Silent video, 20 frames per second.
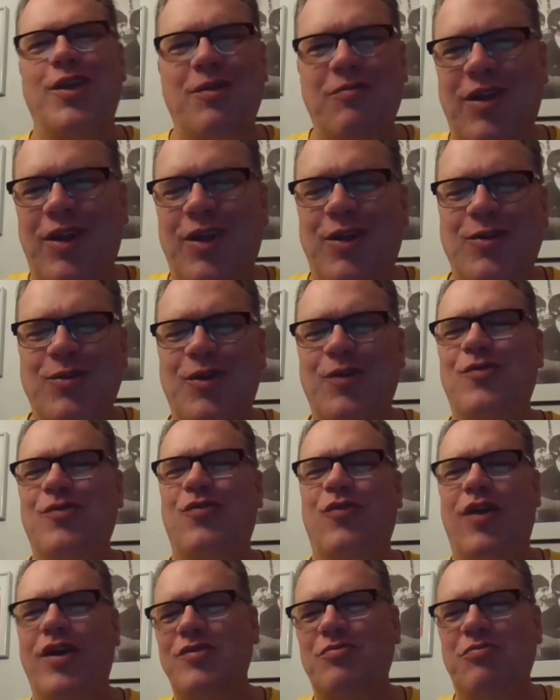Anybody who knows
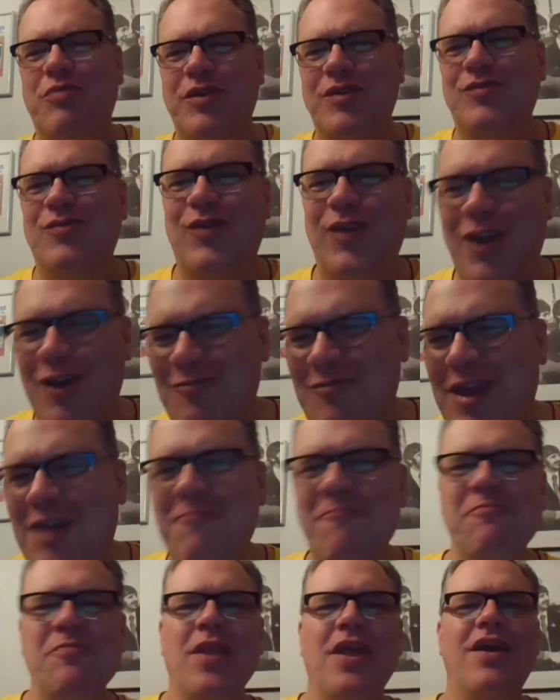French, please forgive
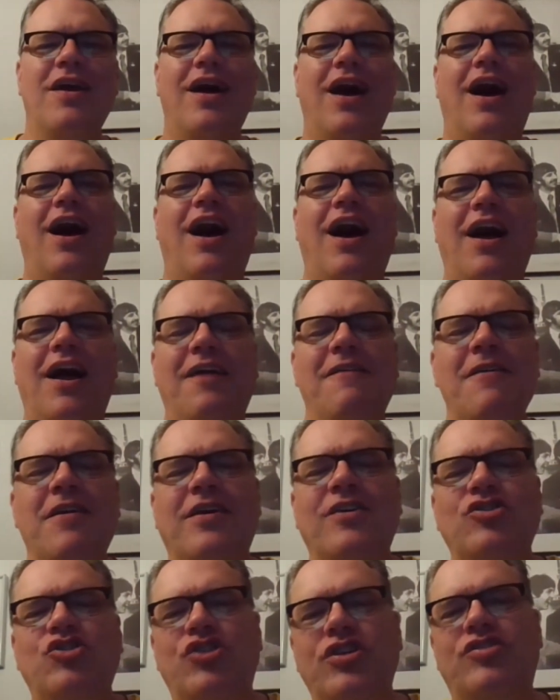me.
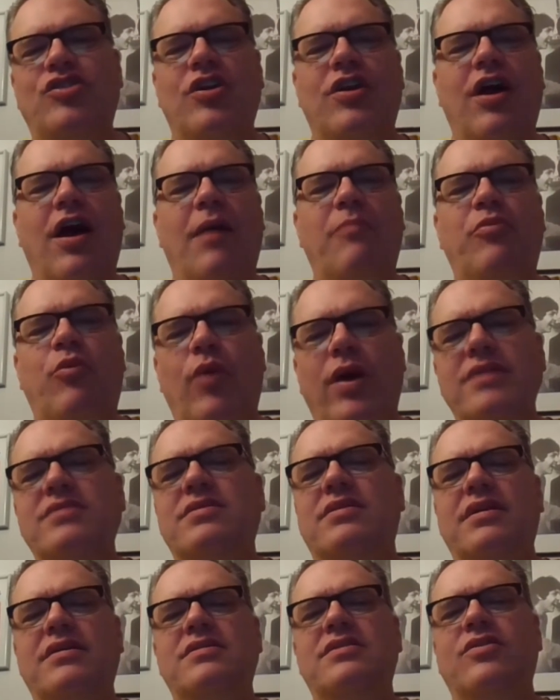She took up
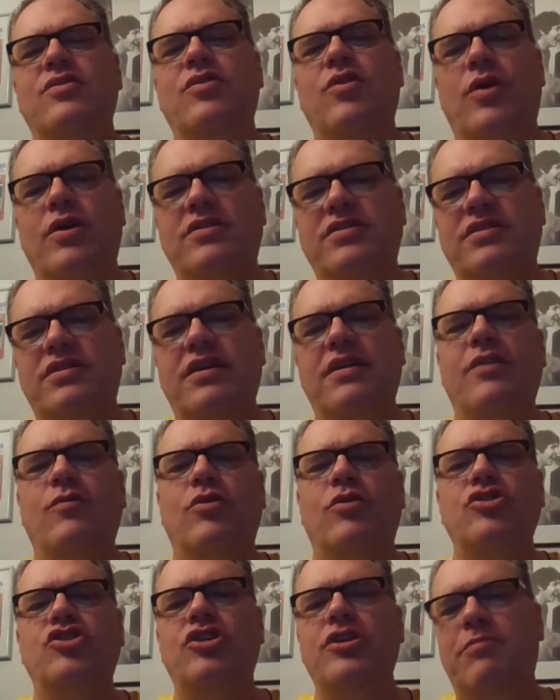residence in New York City,
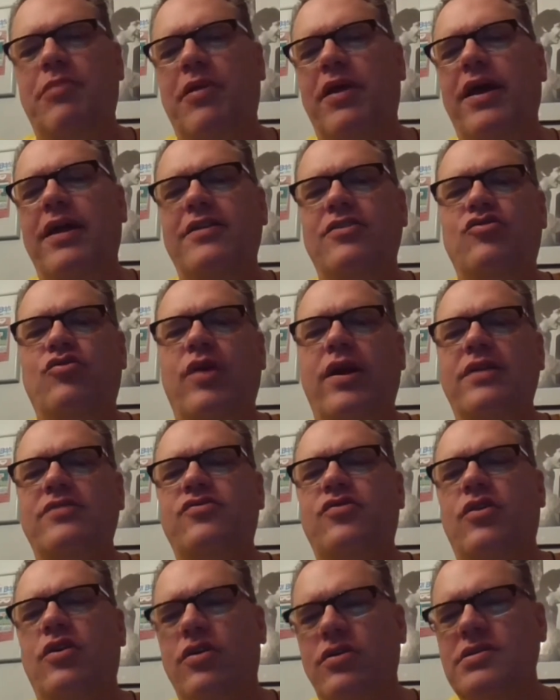where she planned to
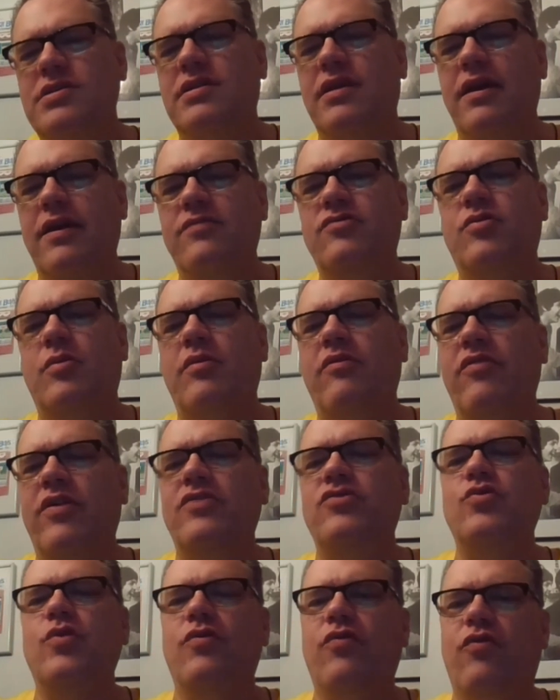transfer her slaves from
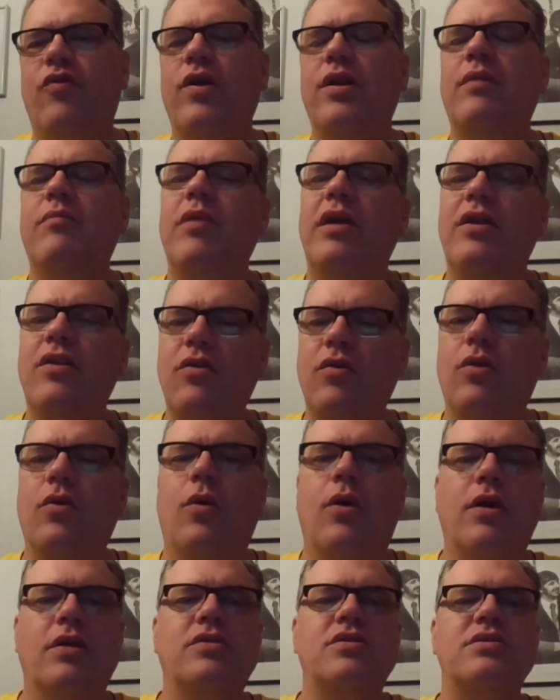eventual freedom in New
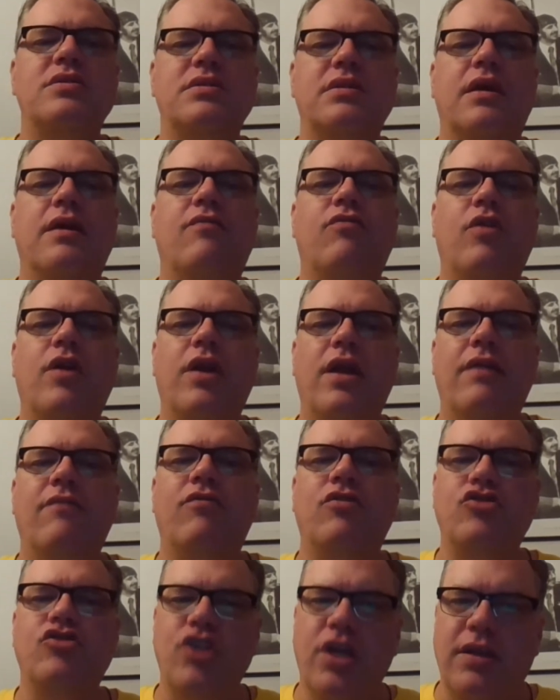York to slavery in
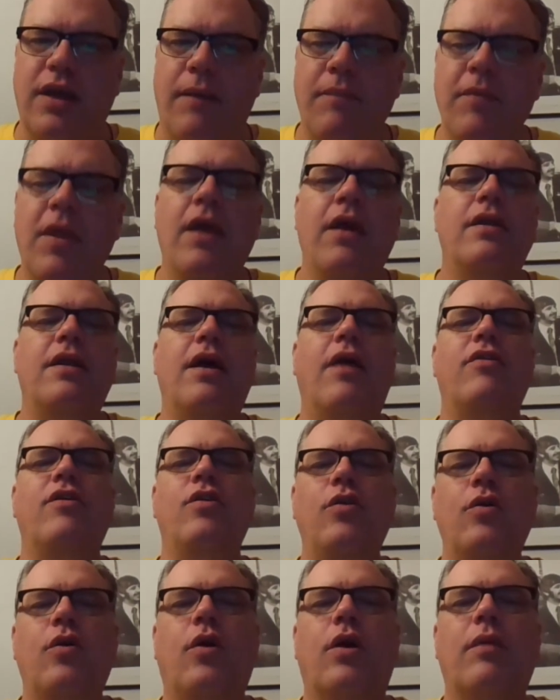Virginia. Now, the
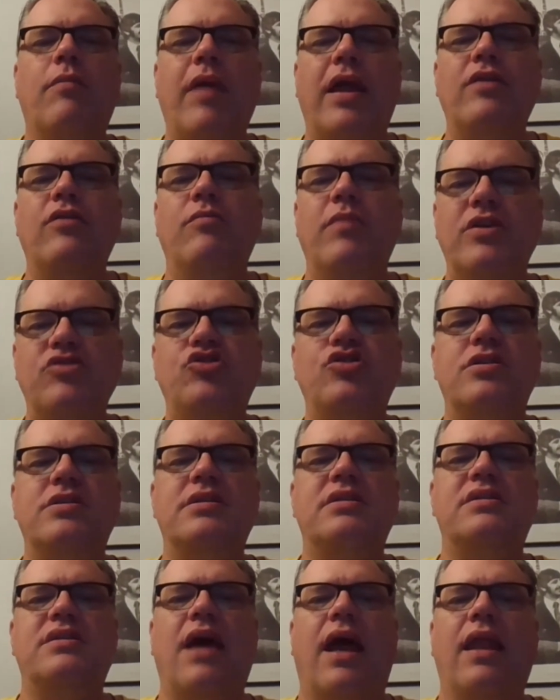New York Manumission
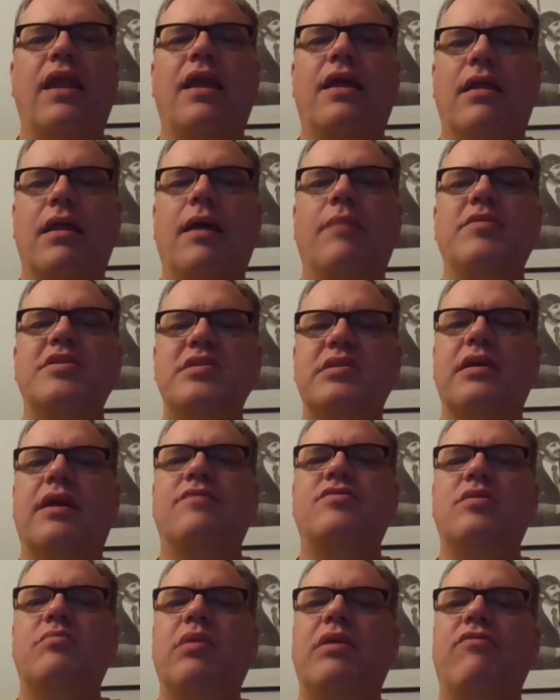Society claimed the
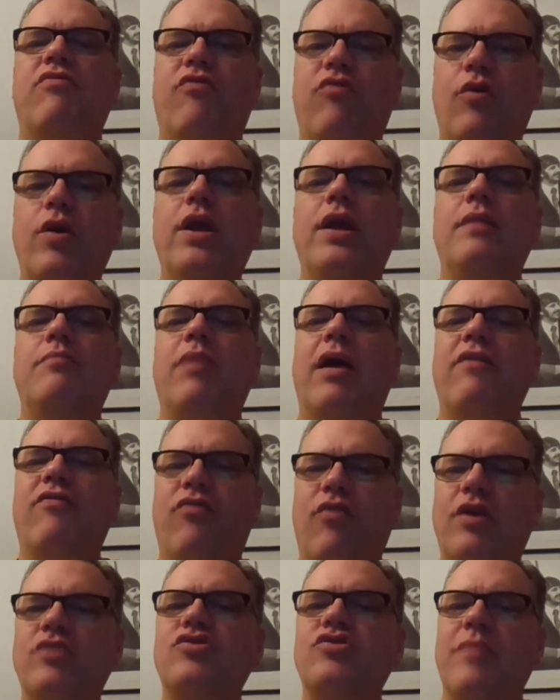slaves had been freed by
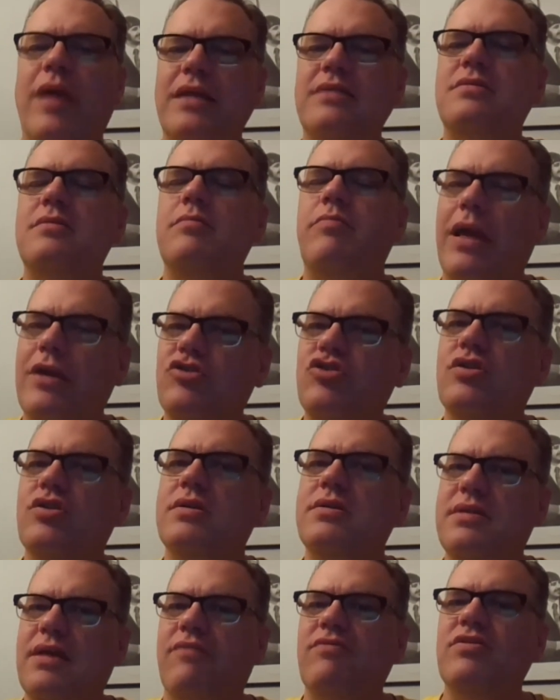French emancipation
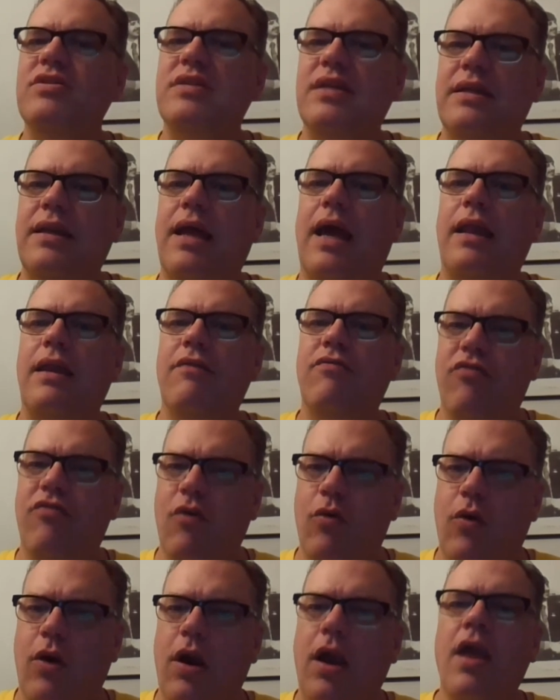in
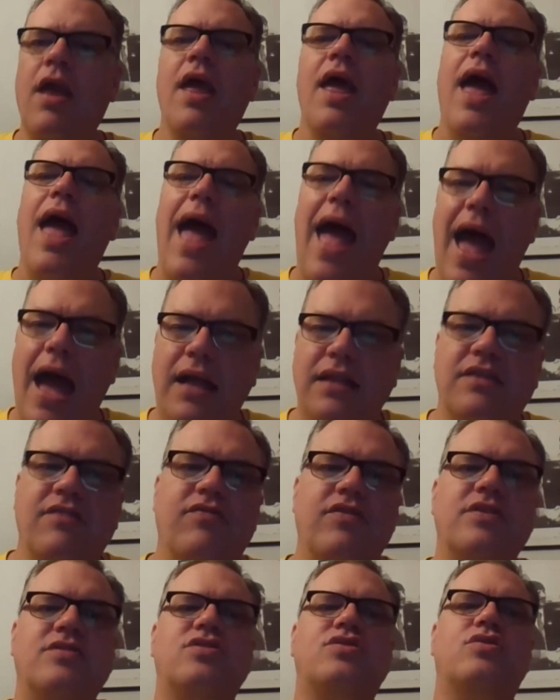1794.
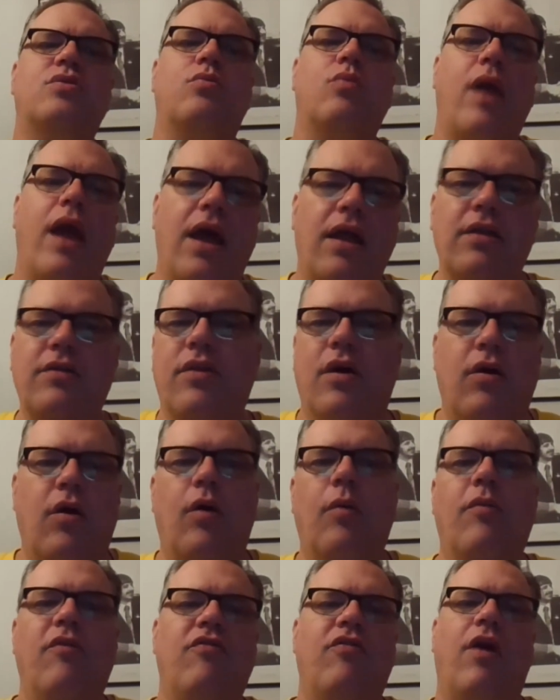Activists surrounded the
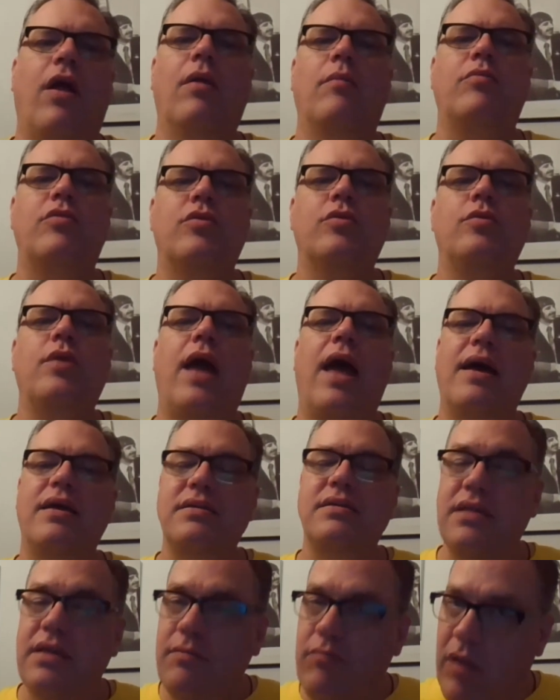home of Vollenbrun,
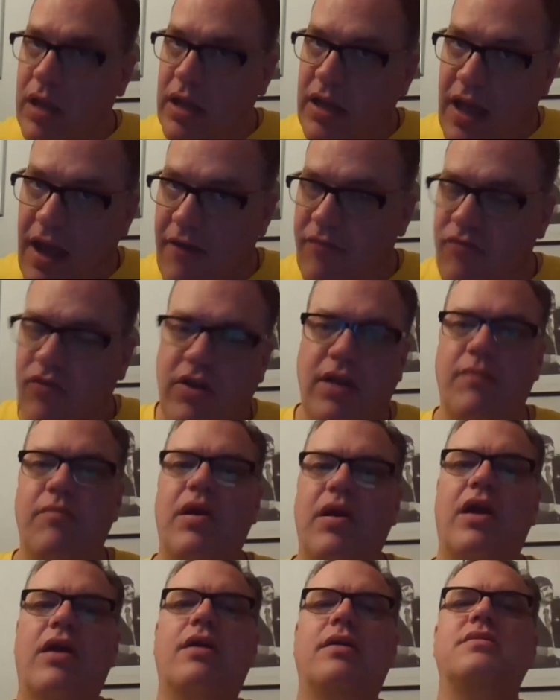as did many African
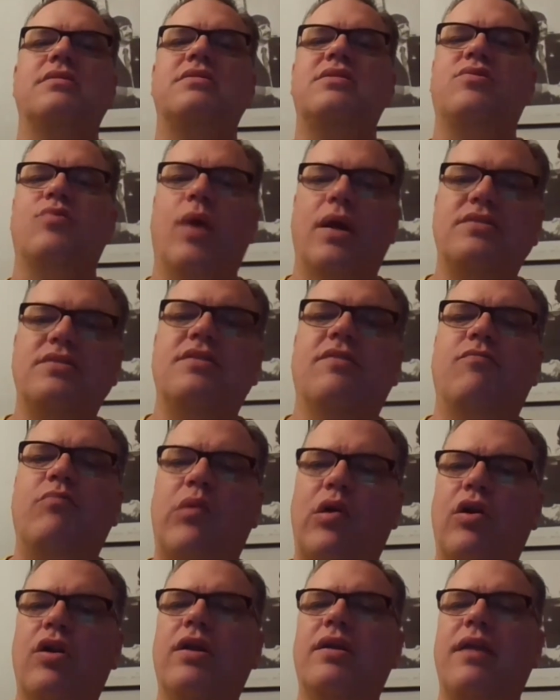Americans. Threats of
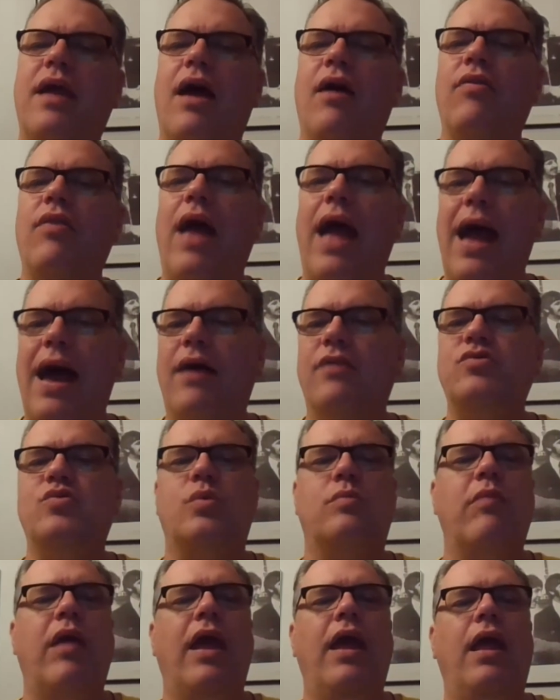burning down the house
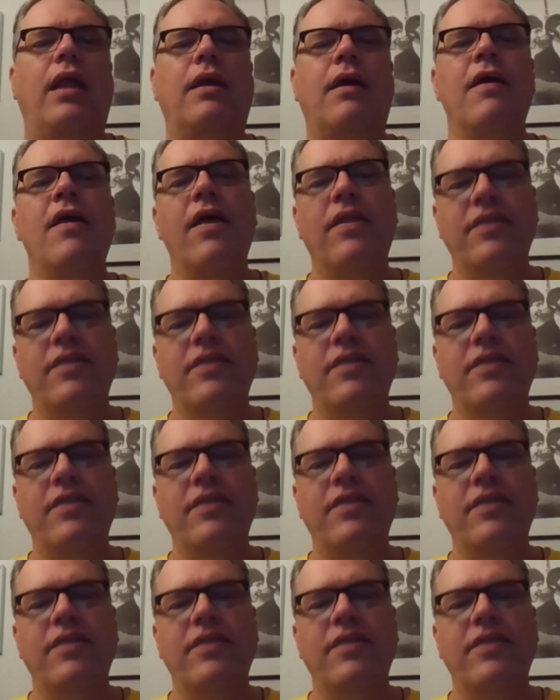were made.